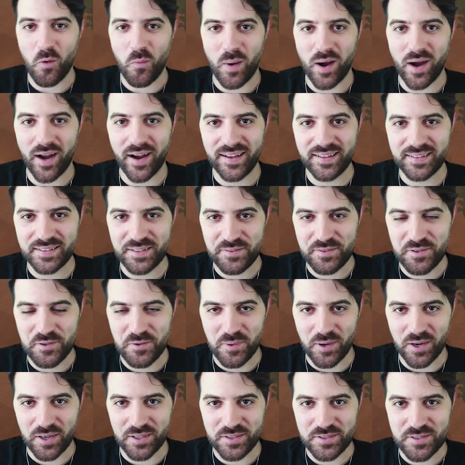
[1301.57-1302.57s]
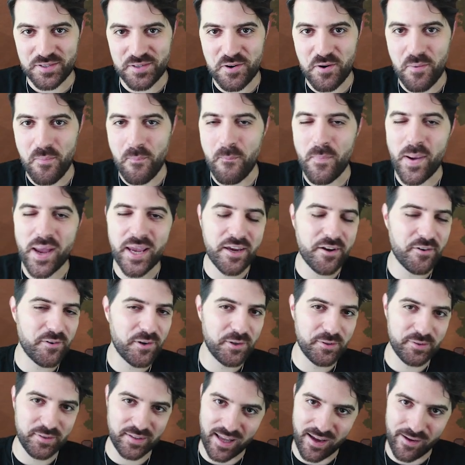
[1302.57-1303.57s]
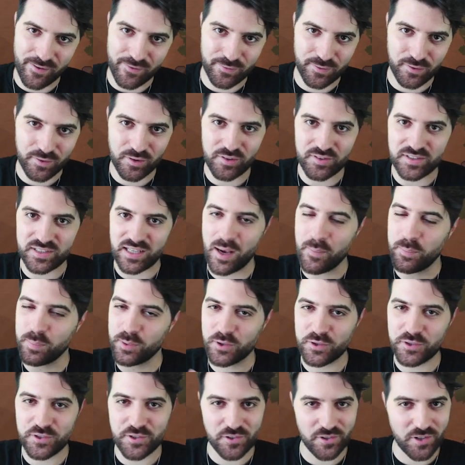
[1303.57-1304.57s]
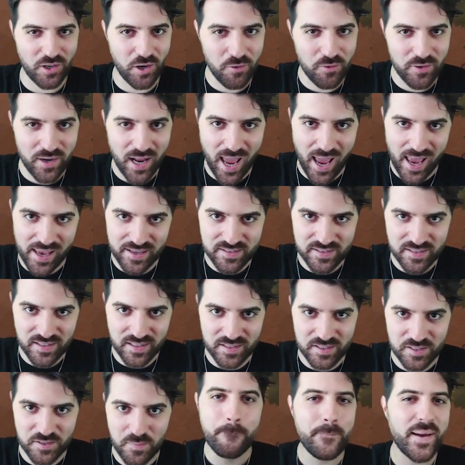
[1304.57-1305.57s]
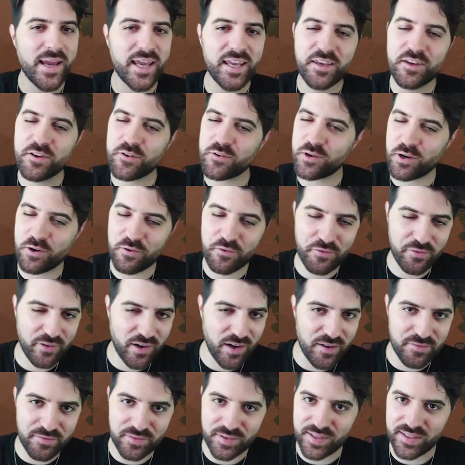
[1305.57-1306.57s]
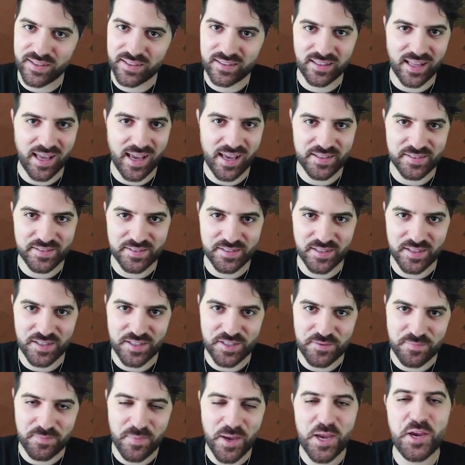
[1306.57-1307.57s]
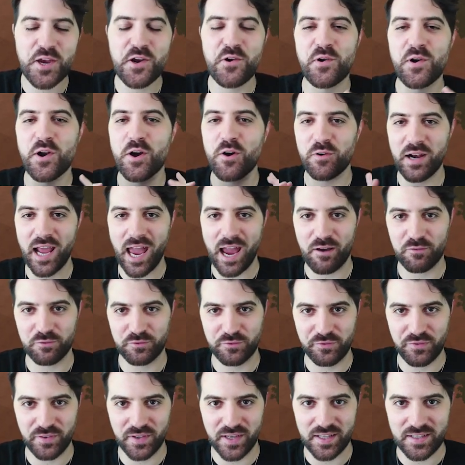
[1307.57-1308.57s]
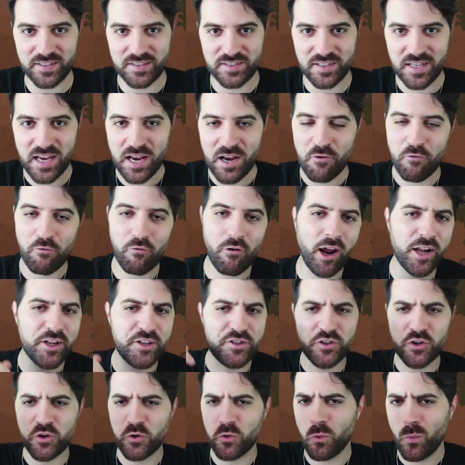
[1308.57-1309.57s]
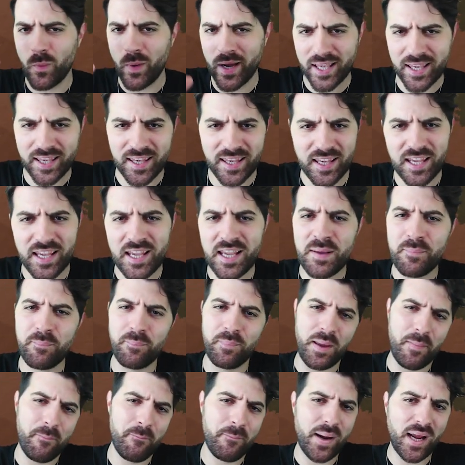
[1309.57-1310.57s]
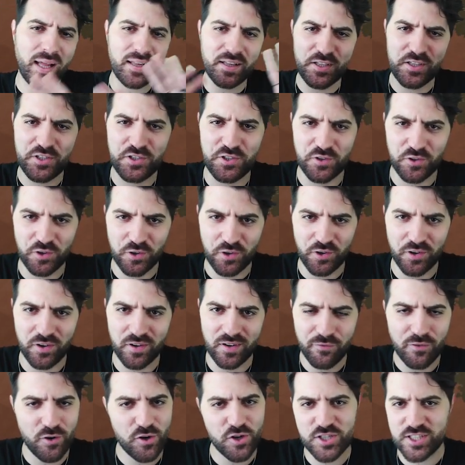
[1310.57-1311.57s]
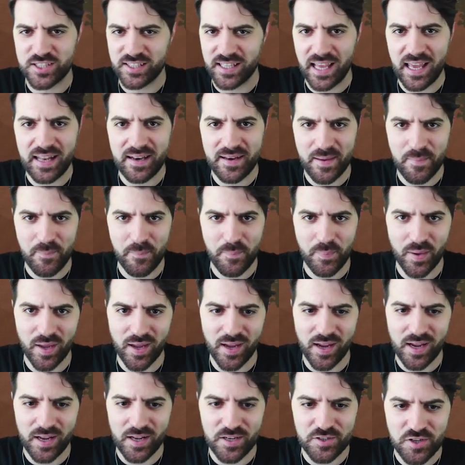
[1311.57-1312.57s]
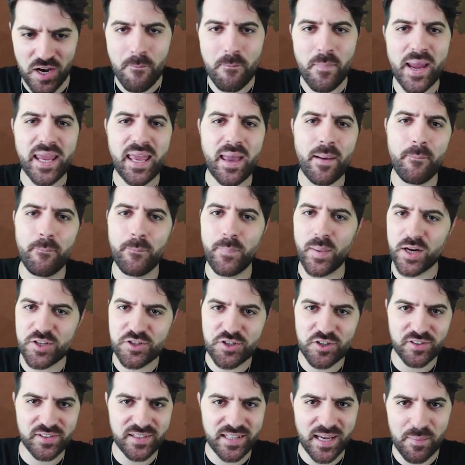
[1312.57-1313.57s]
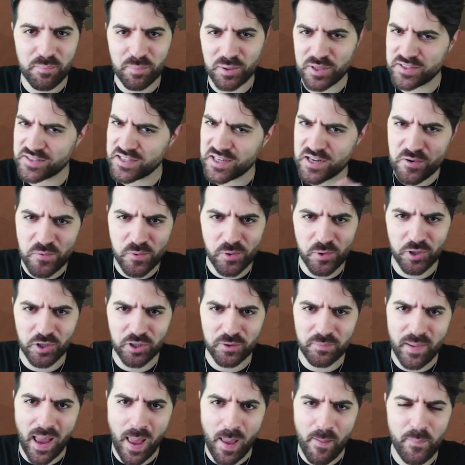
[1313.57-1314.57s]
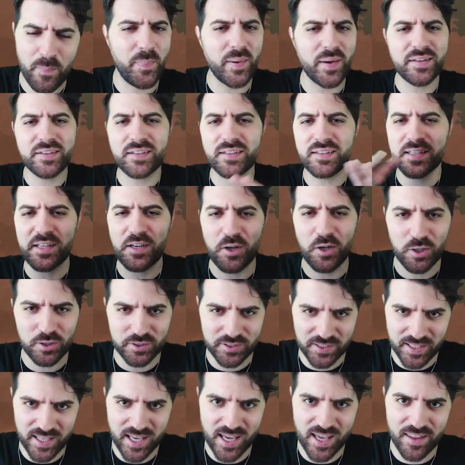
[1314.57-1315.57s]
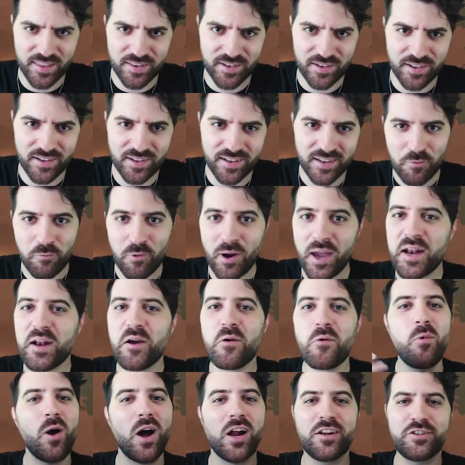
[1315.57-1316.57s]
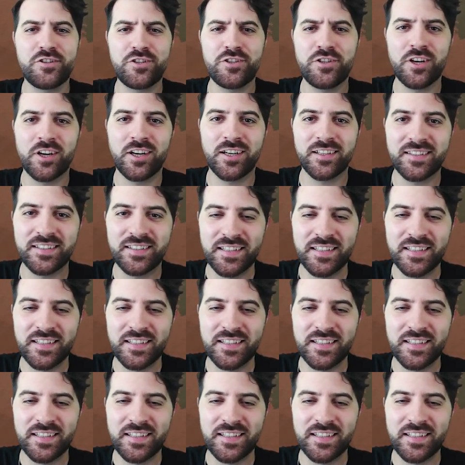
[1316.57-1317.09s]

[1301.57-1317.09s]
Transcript: wild if you want to, make your own levels, upload your own assets, make your own 5e classes, make your own outfits, write your wiki, embellish your verse landing page, make a bunch of templates and a world map, bundle it all together, write a one-shot.